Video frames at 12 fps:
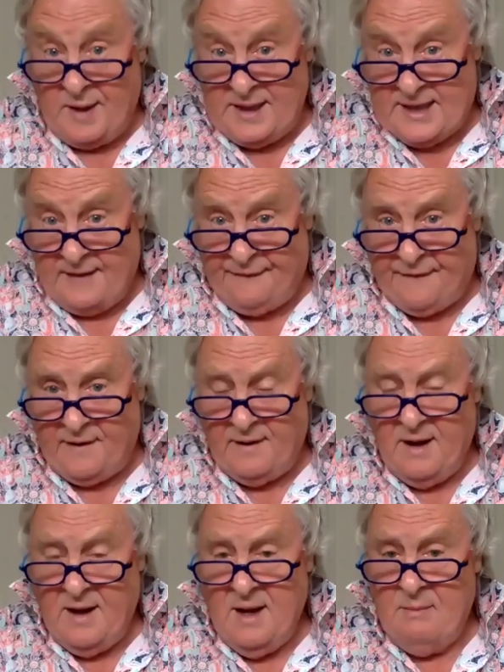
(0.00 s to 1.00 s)
different,
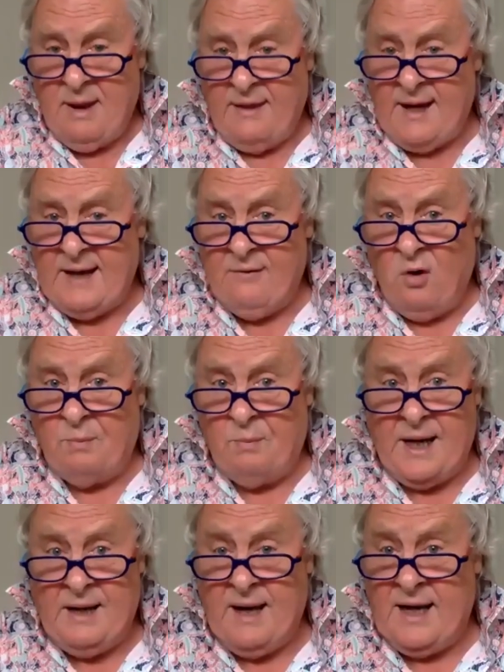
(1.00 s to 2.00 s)
but I think they've all
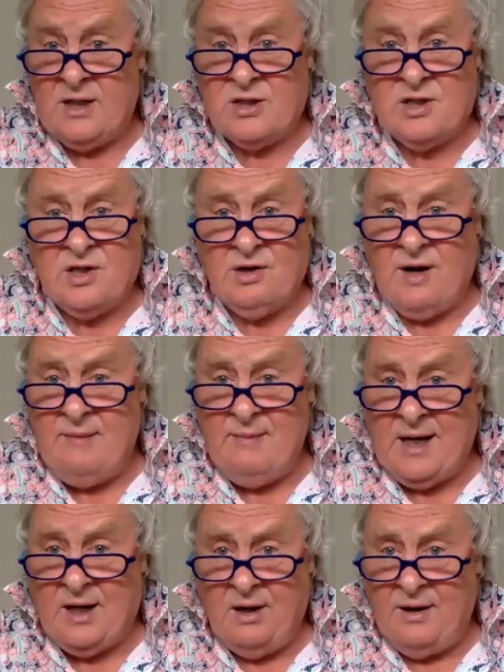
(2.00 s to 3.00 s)
been
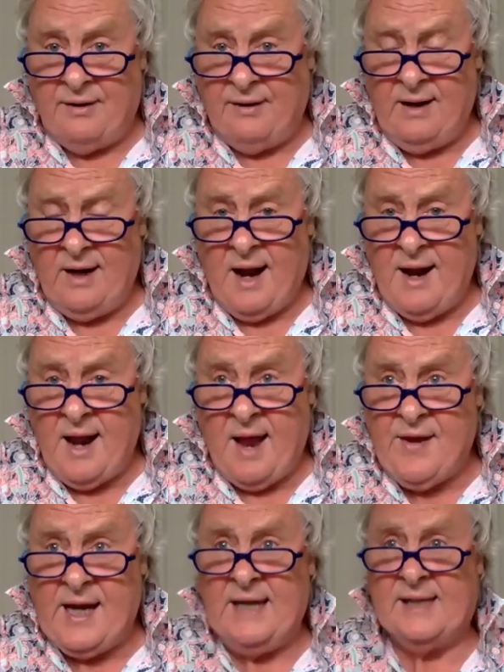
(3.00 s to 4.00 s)
extremely good. You know, and I
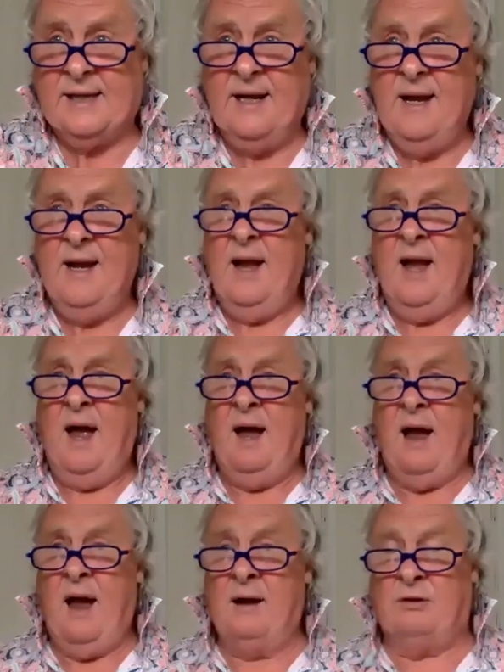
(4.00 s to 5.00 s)
think it's
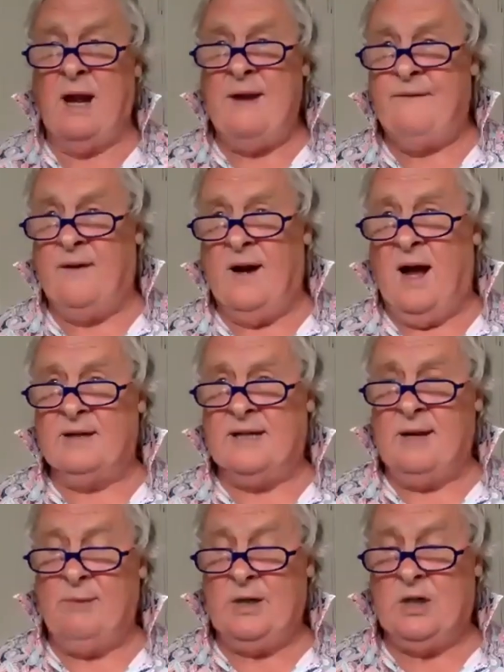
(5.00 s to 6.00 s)
a great
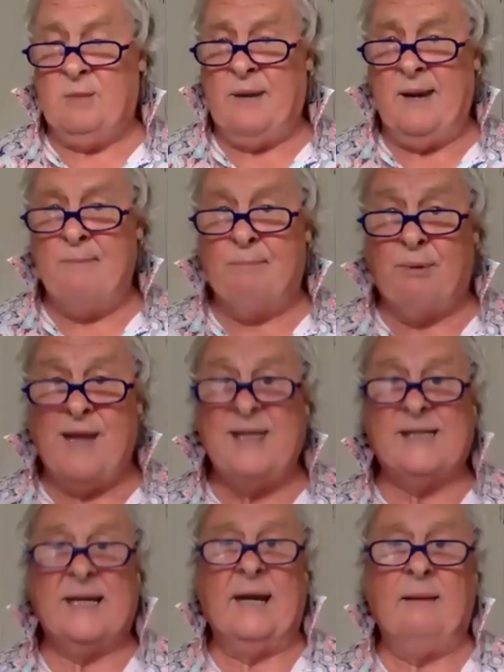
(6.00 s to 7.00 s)
variety that we should be
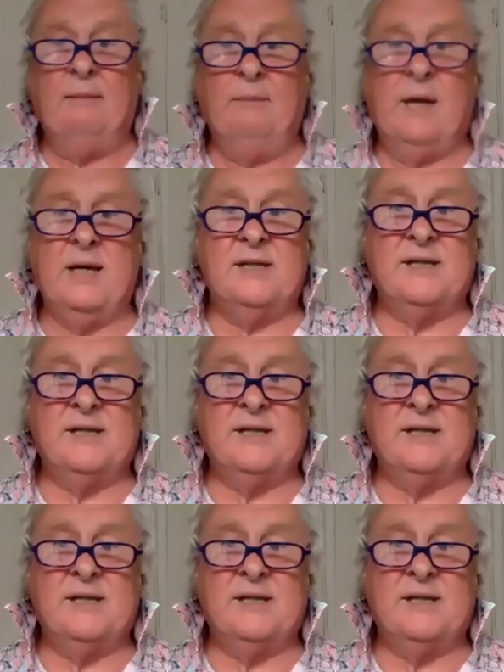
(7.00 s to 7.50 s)
embracing, because